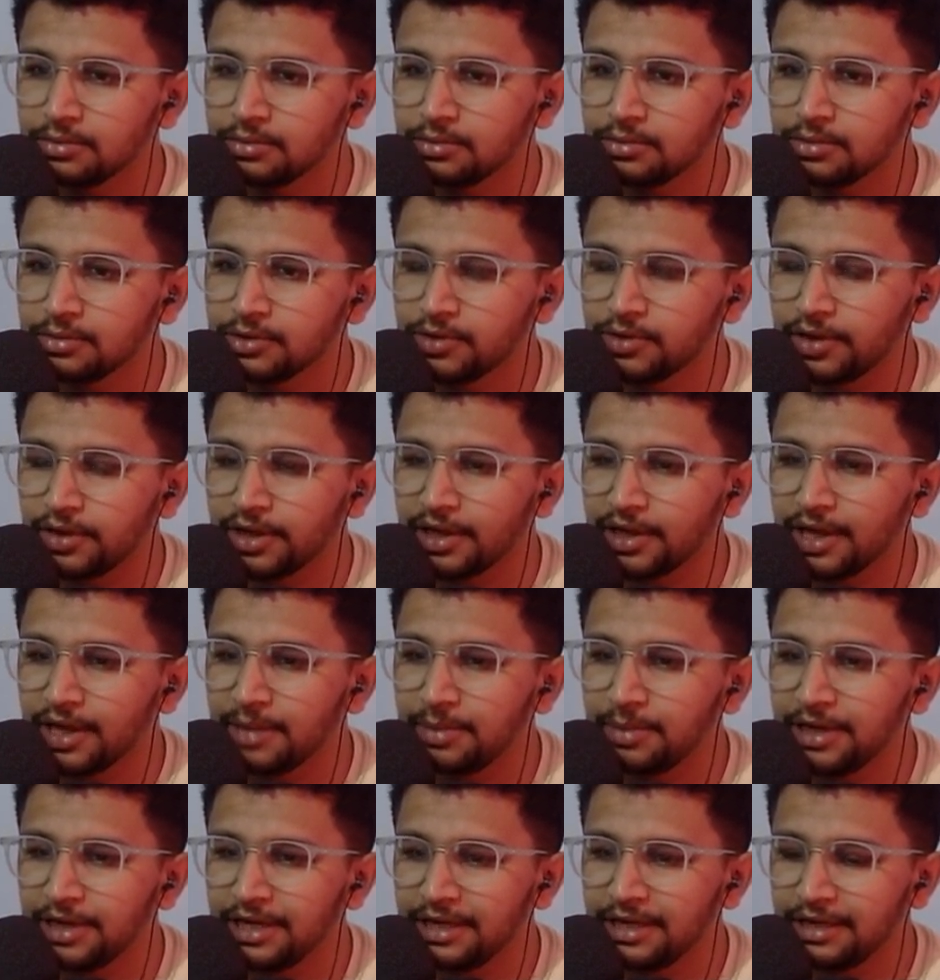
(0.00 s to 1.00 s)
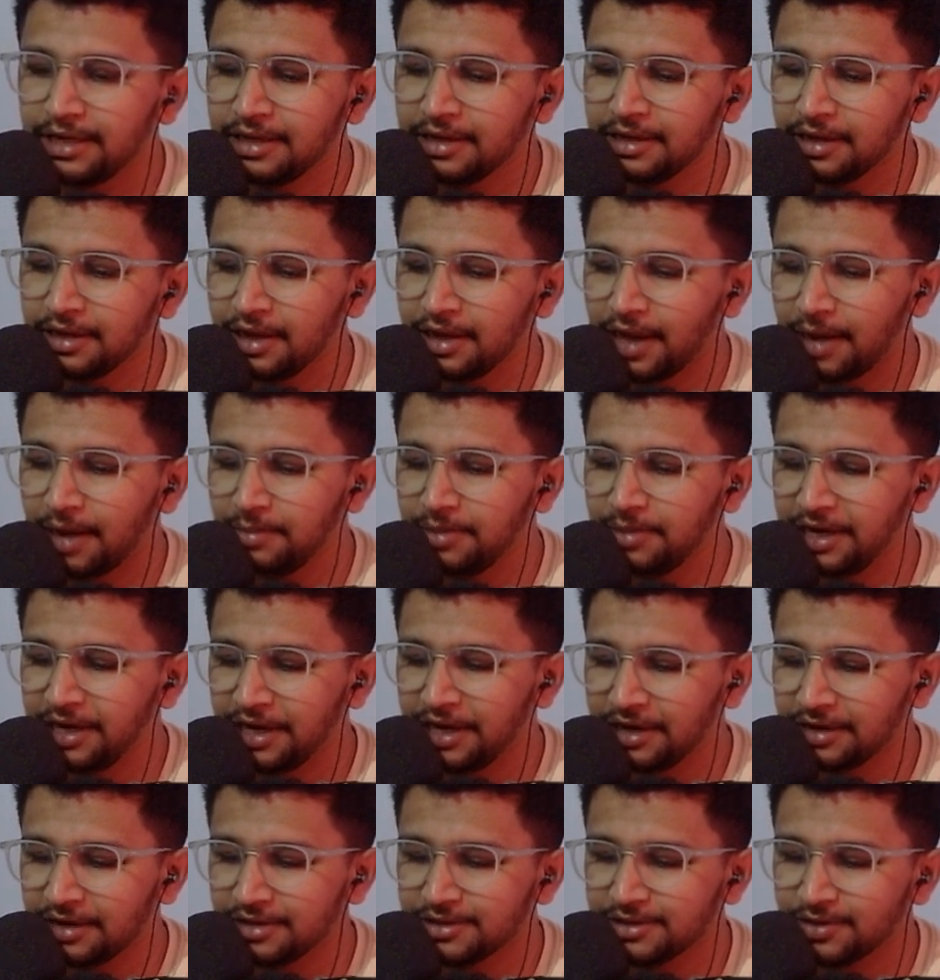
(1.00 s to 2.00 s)
sorry, apt
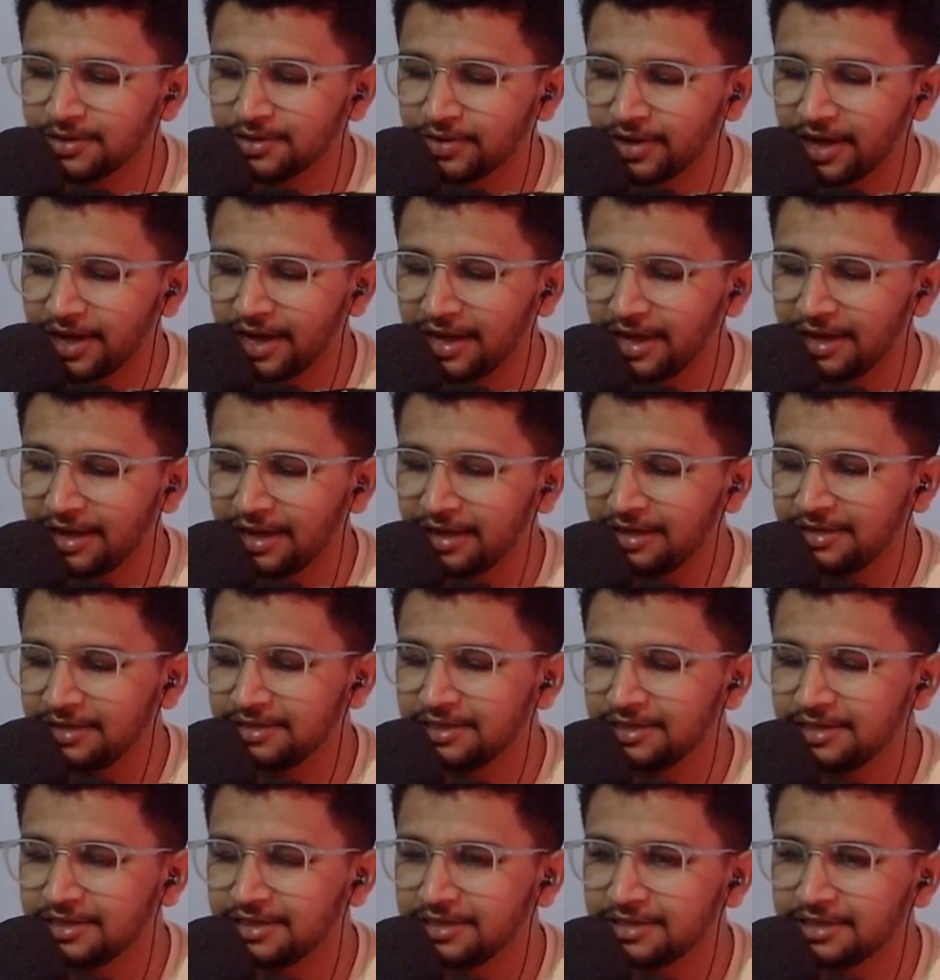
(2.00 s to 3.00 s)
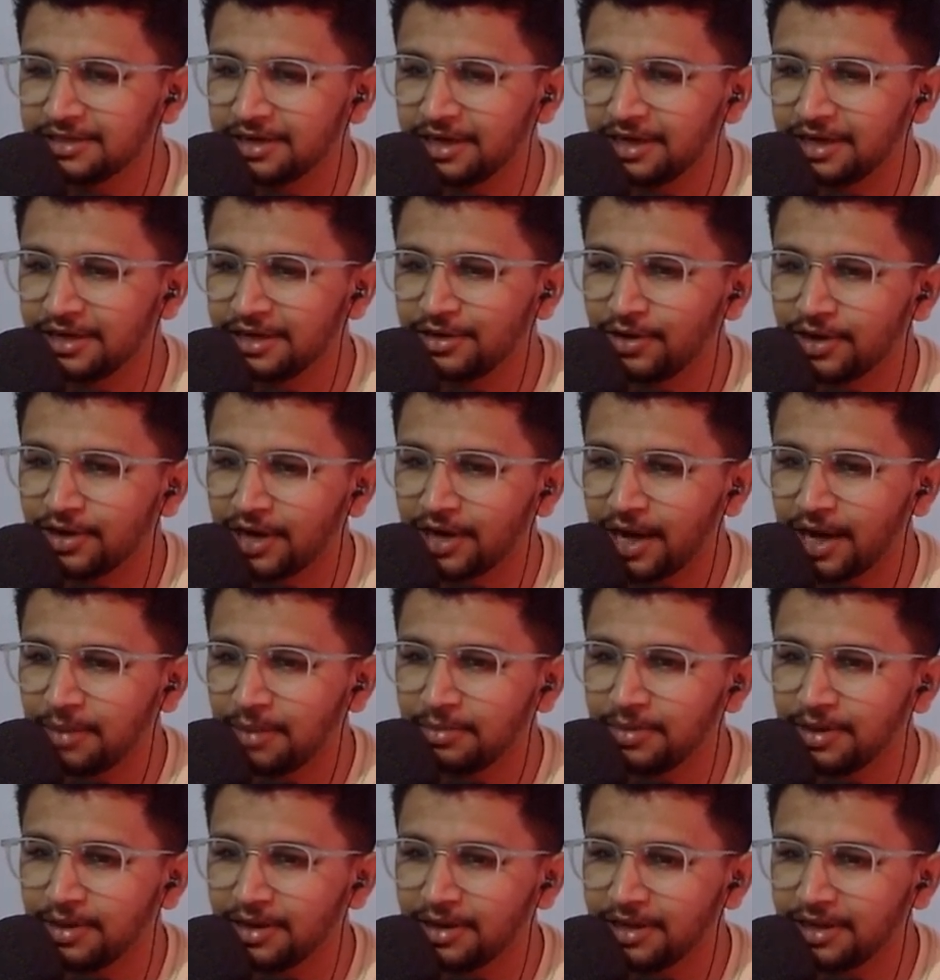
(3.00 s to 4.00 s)
update. Sorry, I just clicked
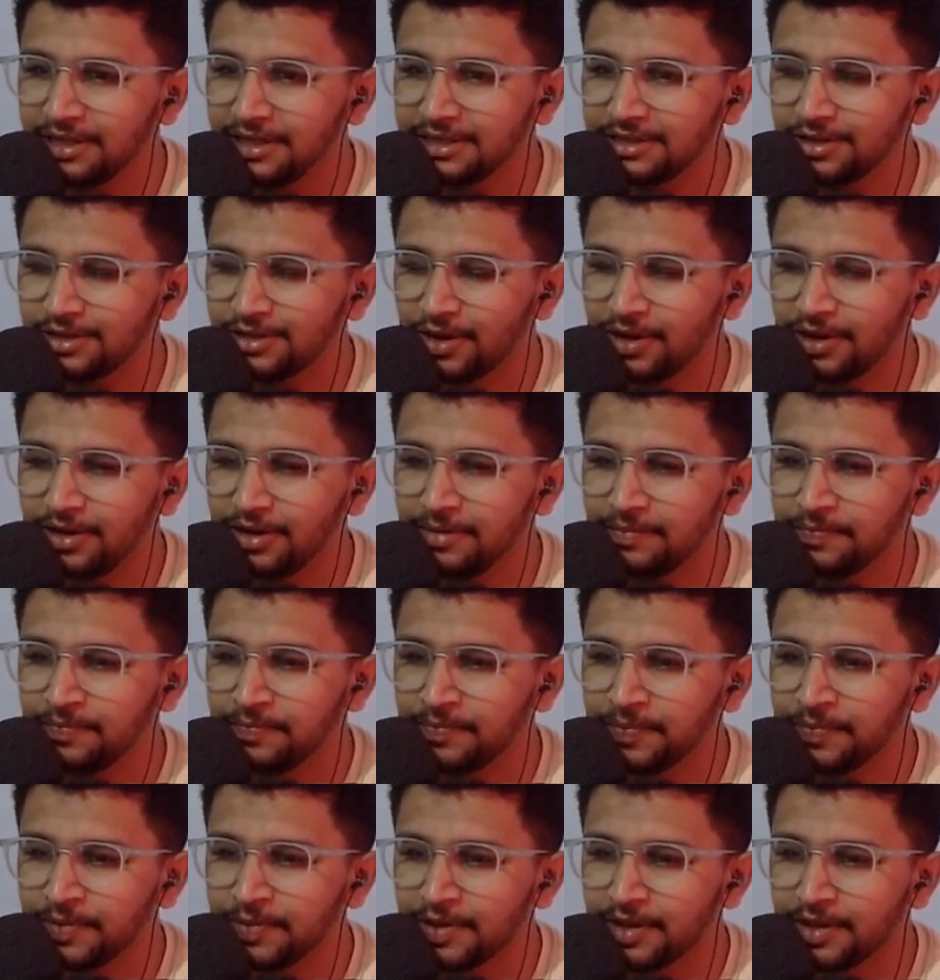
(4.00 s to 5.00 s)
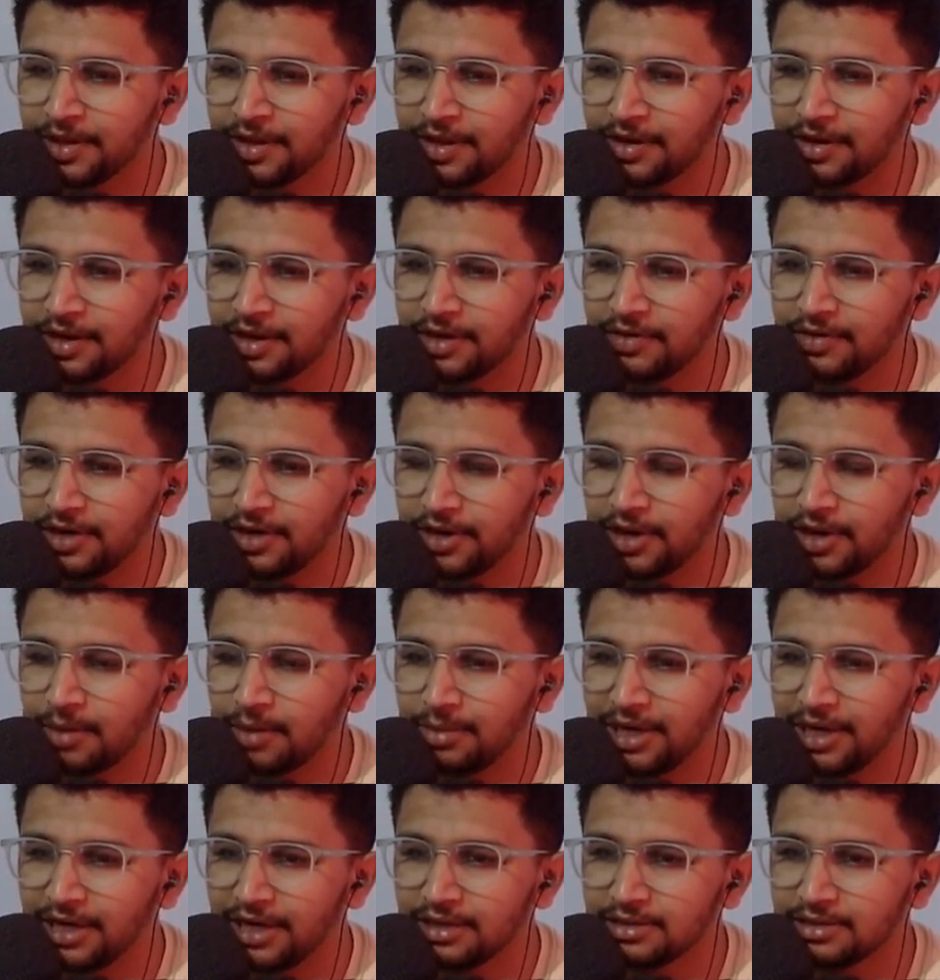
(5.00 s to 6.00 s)
on install. Okay, you need to
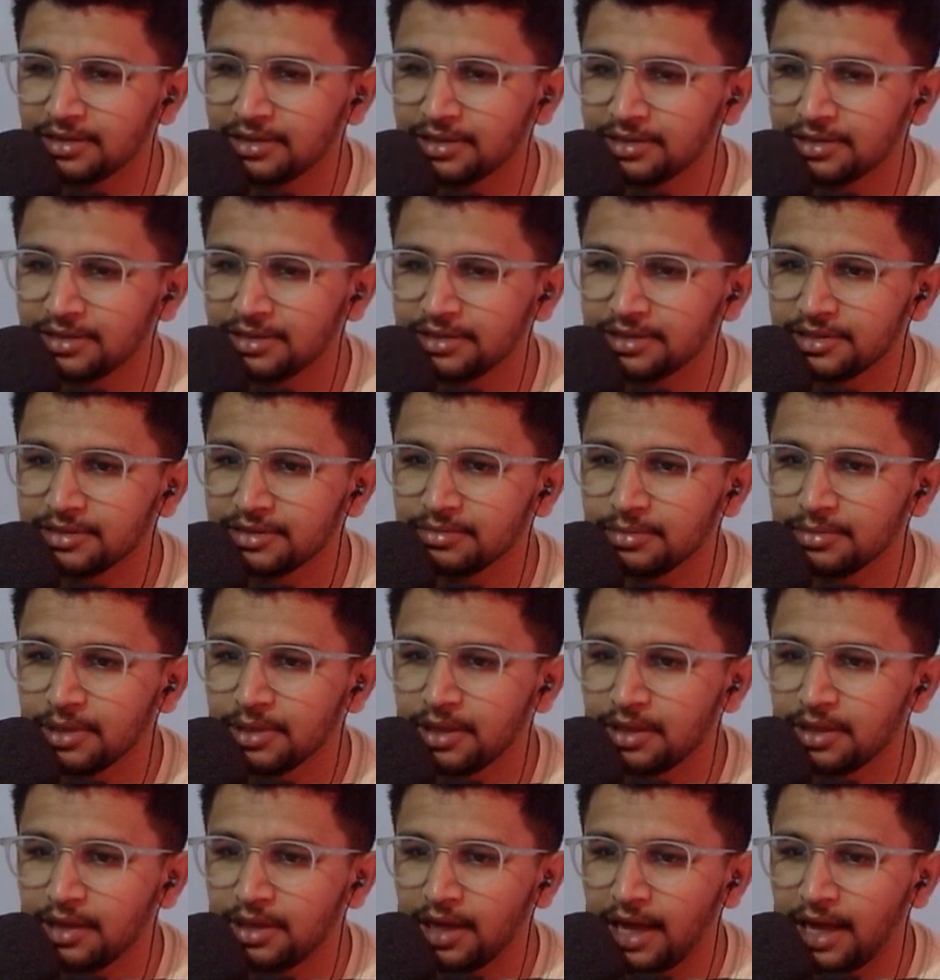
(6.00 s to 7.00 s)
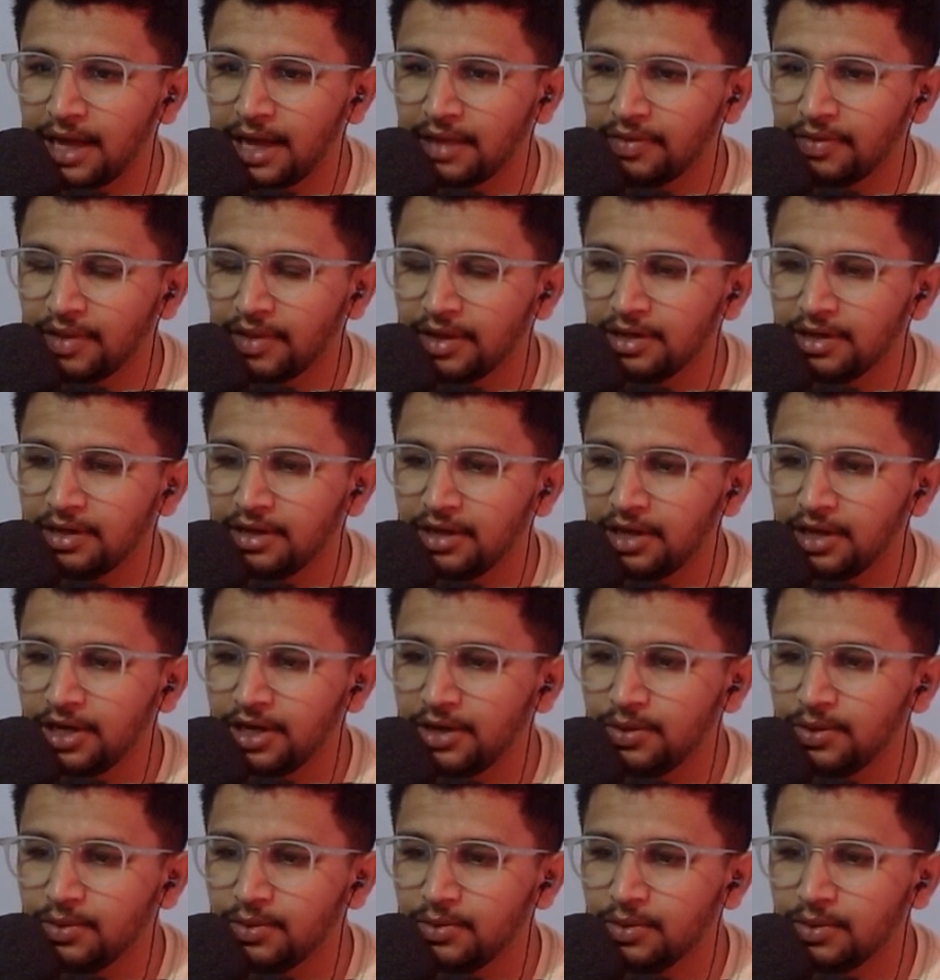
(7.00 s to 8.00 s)
update the system and then you
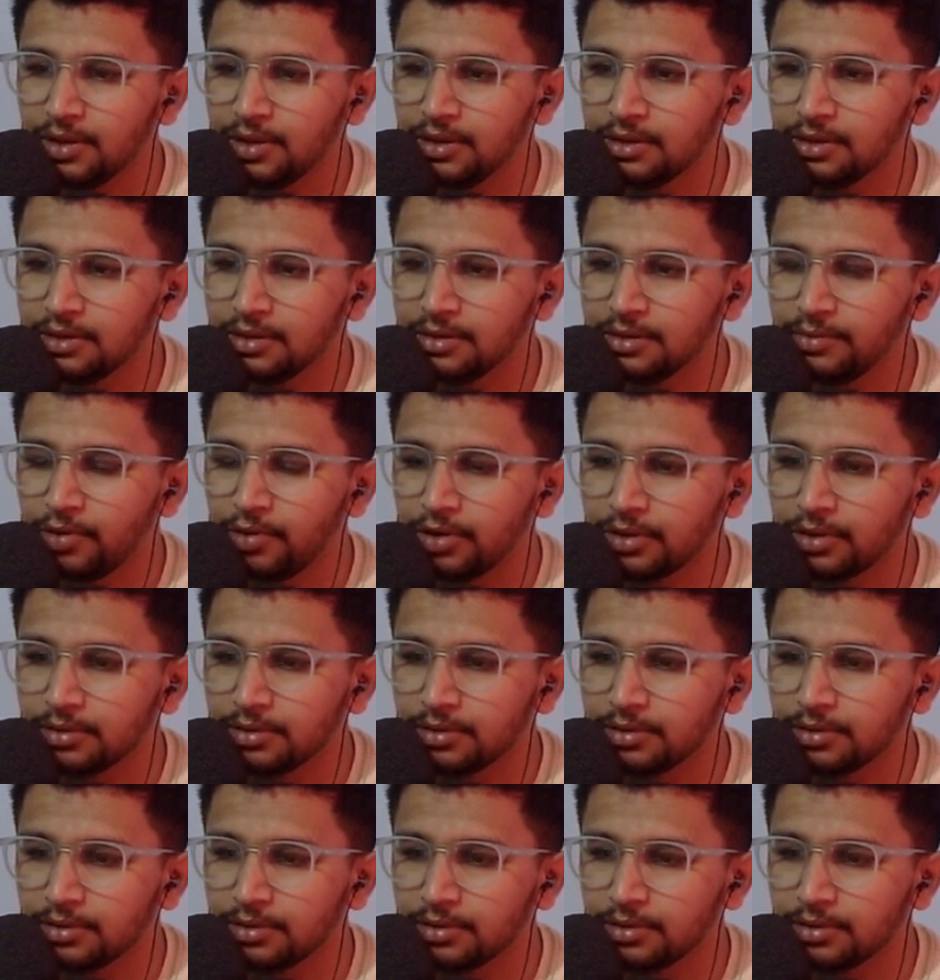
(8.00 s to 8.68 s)
need to what